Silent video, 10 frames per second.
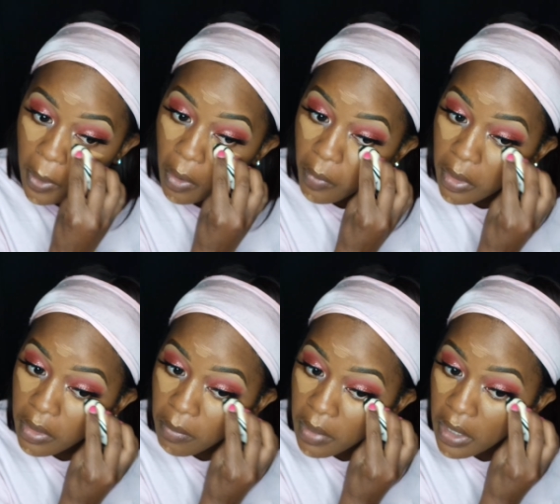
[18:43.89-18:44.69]
it don't
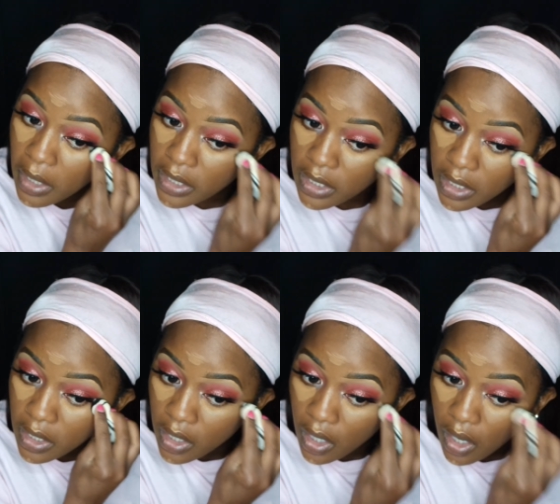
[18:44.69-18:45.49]
really mean
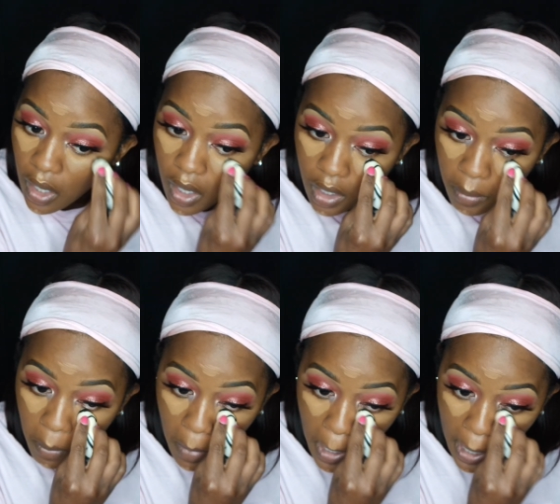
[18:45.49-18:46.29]
nothing.
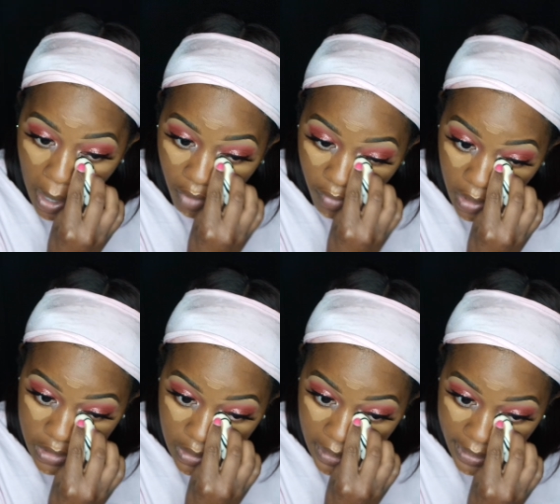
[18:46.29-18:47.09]
I've
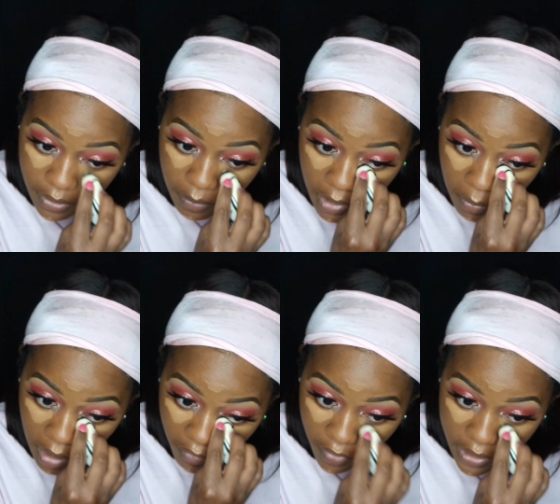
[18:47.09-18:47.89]
also, like, me and
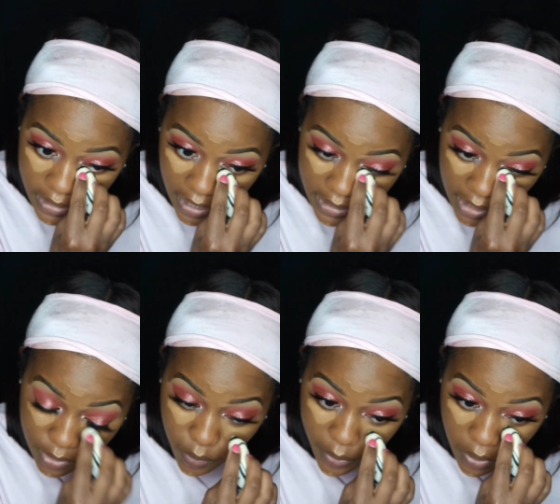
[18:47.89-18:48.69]
my friends, I had
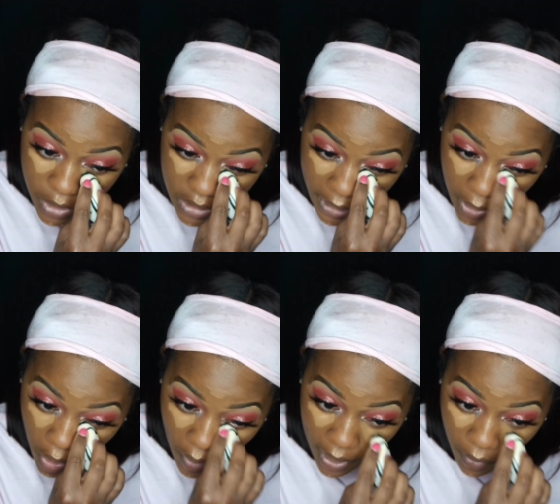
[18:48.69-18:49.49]
times where we'll just like
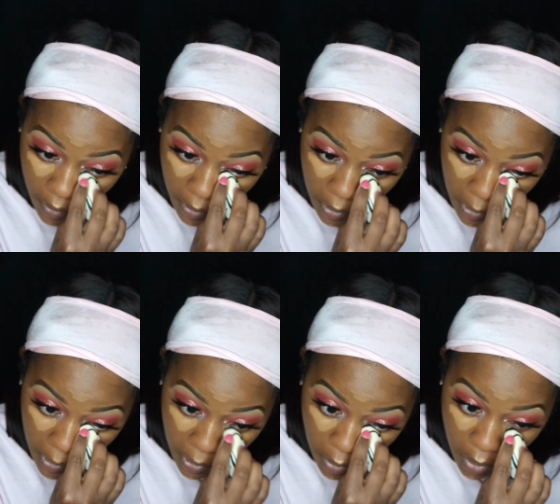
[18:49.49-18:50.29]
go out
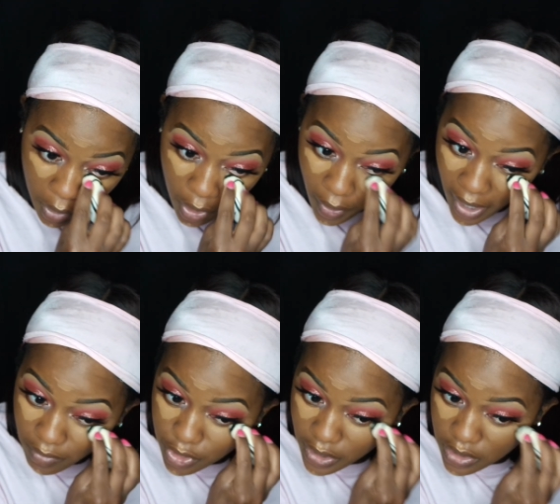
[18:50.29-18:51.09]
and go
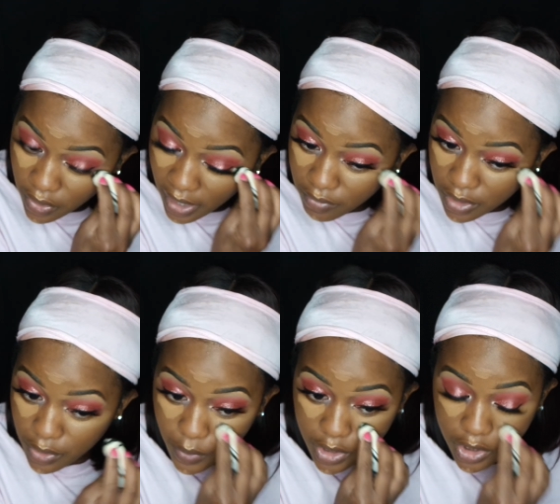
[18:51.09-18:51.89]
have drinks, go have
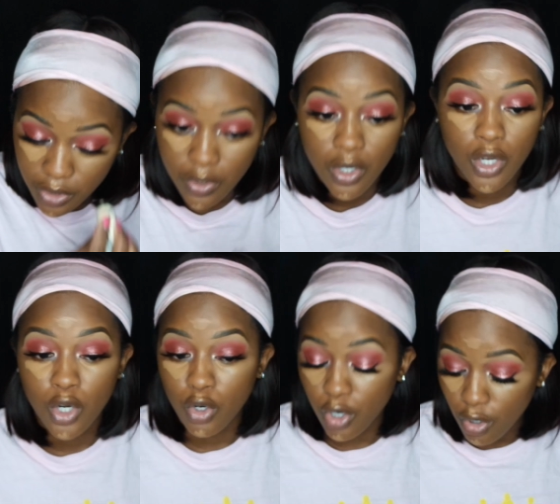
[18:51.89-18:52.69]
dinner with your
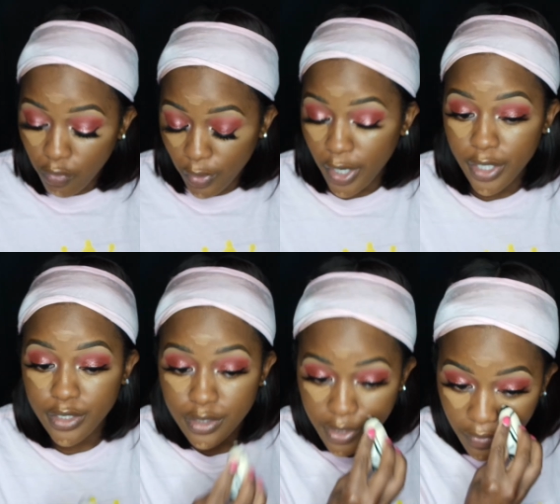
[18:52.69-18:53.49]

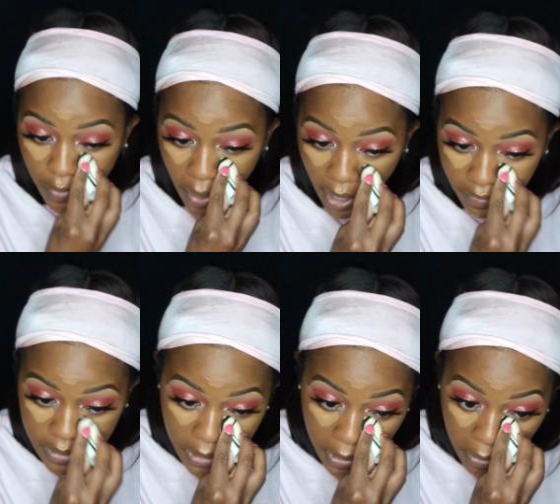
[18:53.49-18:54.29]
girlfriends if you
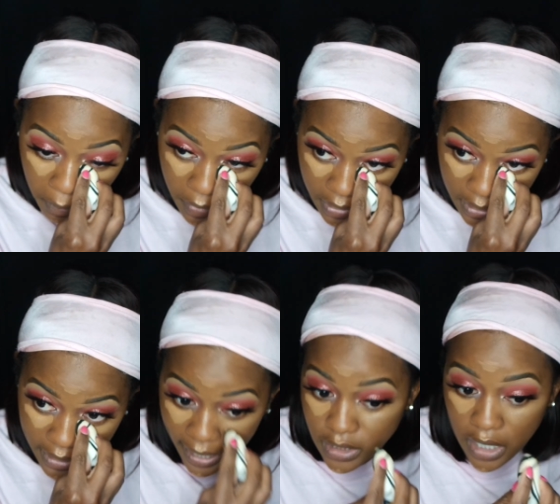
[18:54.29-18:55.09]
have some.
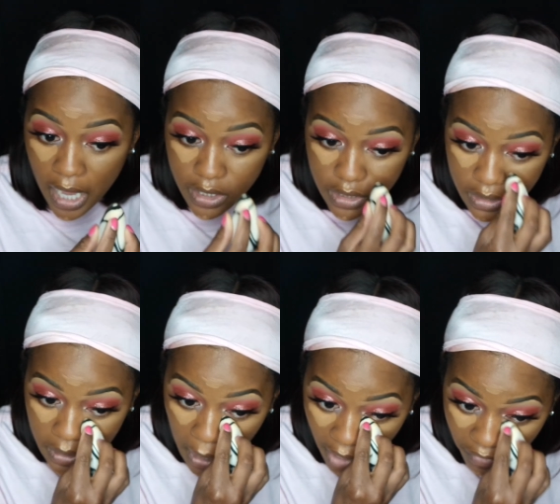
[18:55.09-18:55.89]
That's
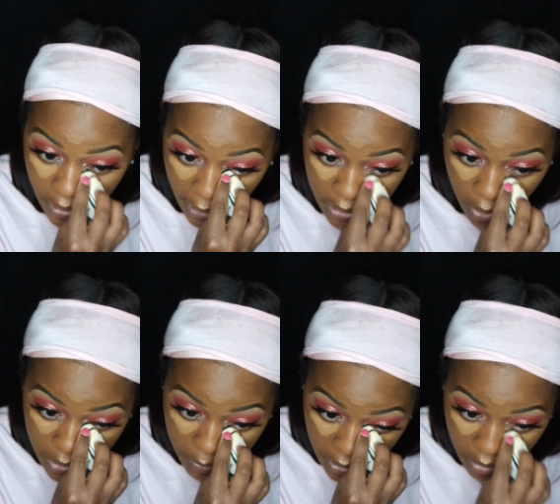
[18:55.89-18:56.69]
honestly, I feel like
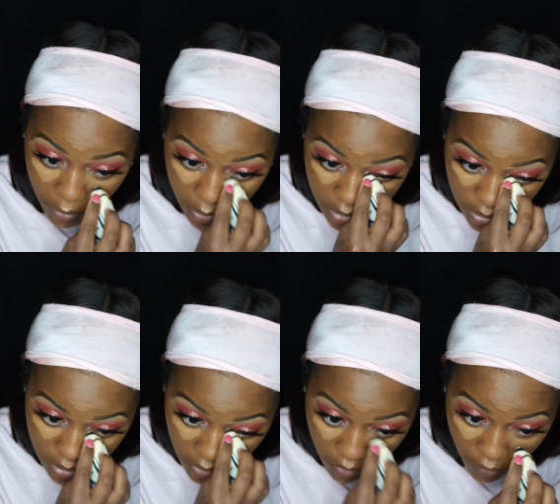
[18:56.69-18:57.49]
those been the most
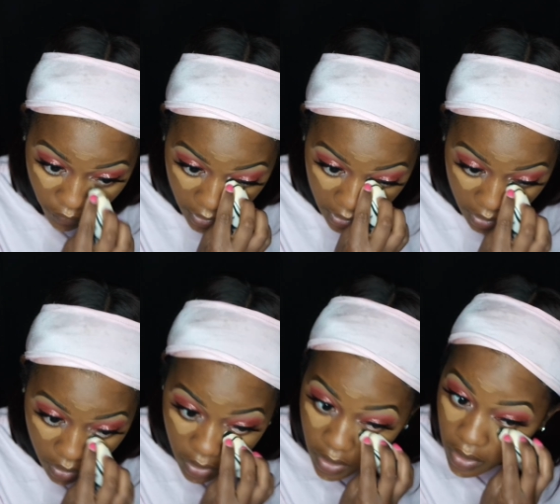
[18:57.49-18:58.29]

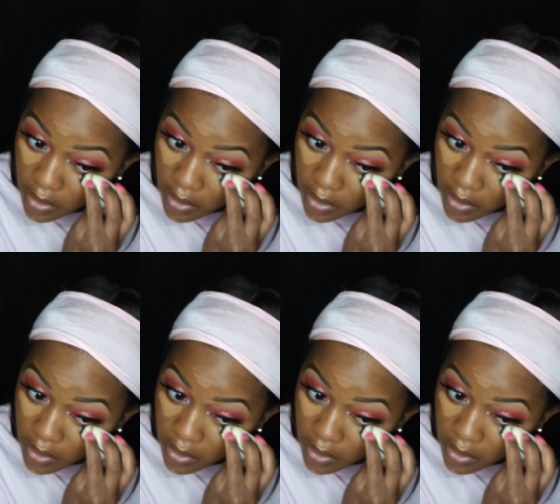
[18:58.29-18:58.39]
fun